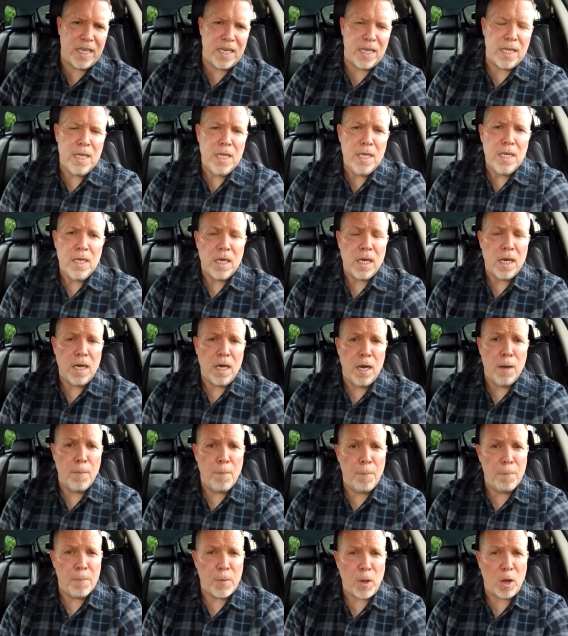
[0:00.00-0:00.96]
it.
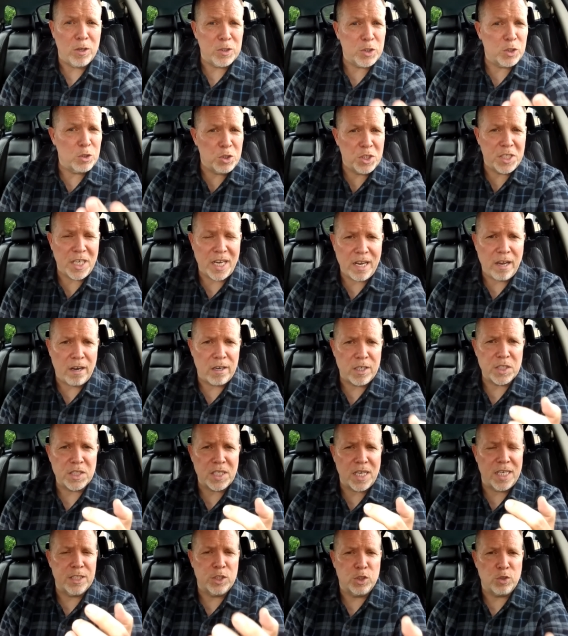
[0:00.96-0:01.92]
Um, also, check out our
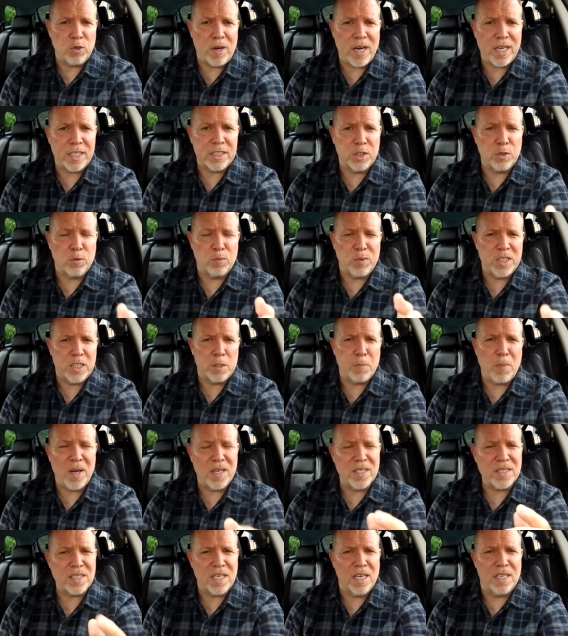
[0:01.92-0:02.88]
site,
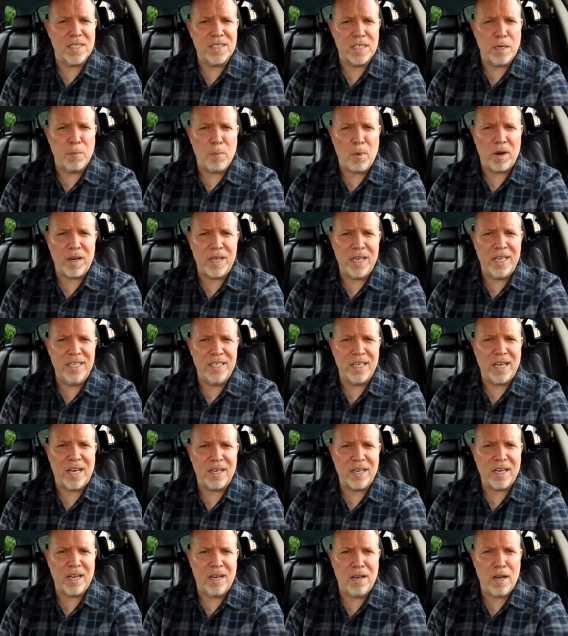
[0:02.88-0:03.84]

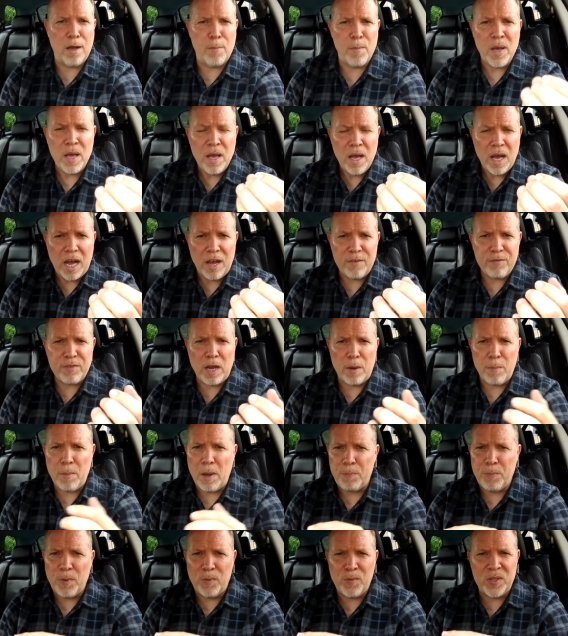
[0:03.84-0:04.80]
directresponsecontentmarketing.com. I've come
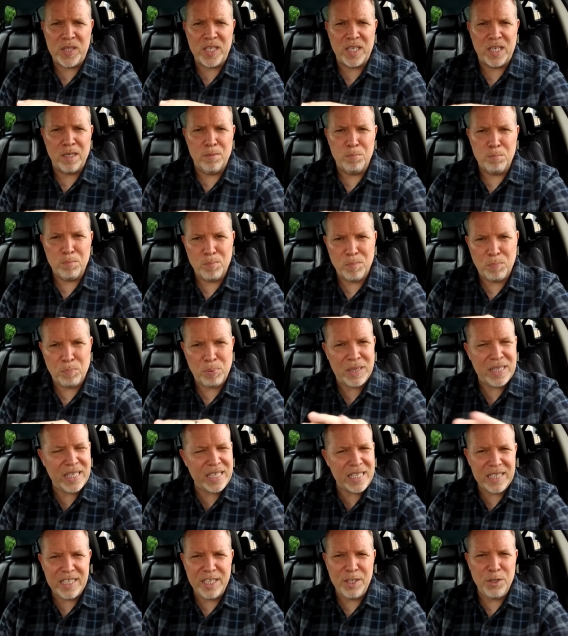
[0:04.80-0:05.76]
up with a
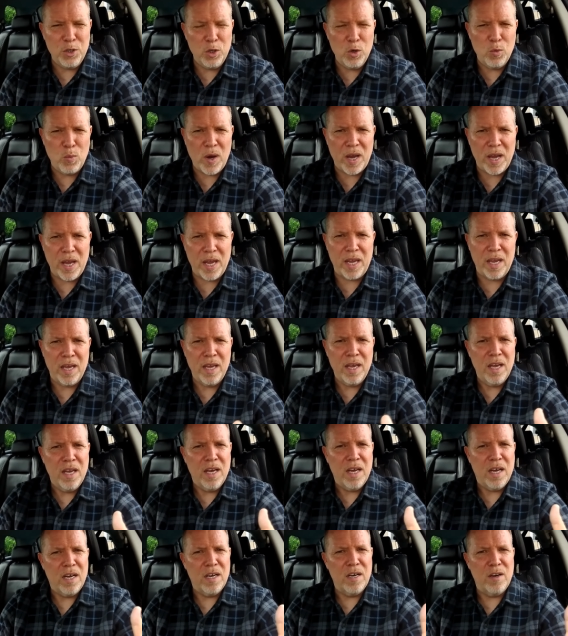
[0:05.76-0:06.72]
completely new way
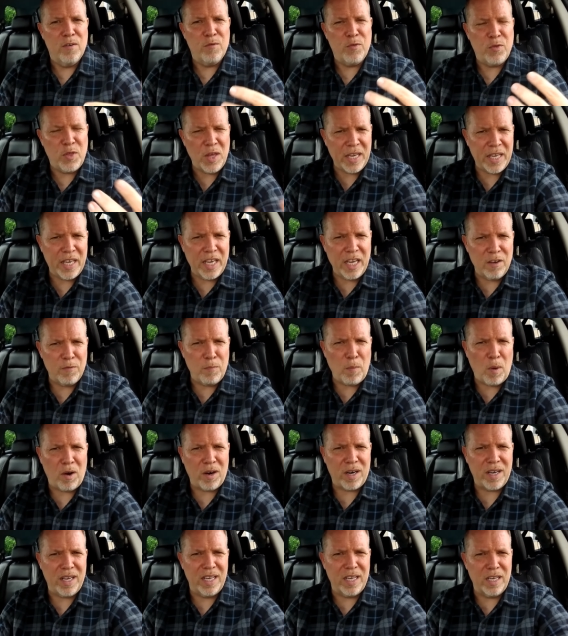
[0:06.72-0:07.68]
of thinking of
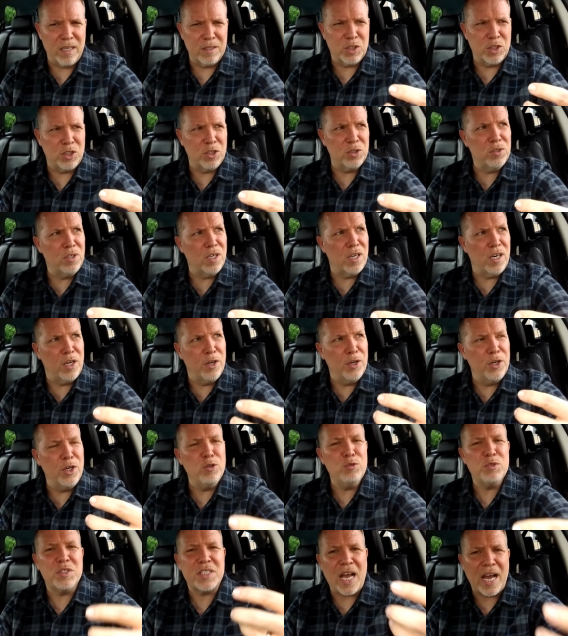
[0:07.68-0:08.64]
marketing, a, a
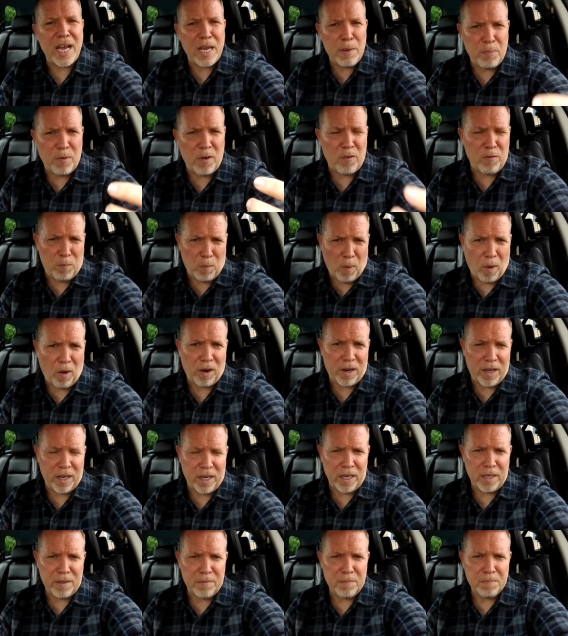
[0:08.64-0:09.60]
new type of
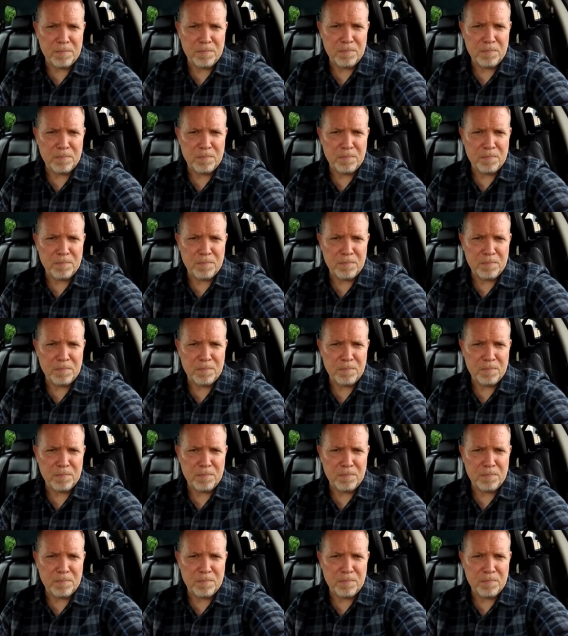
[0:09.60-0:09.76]
marketing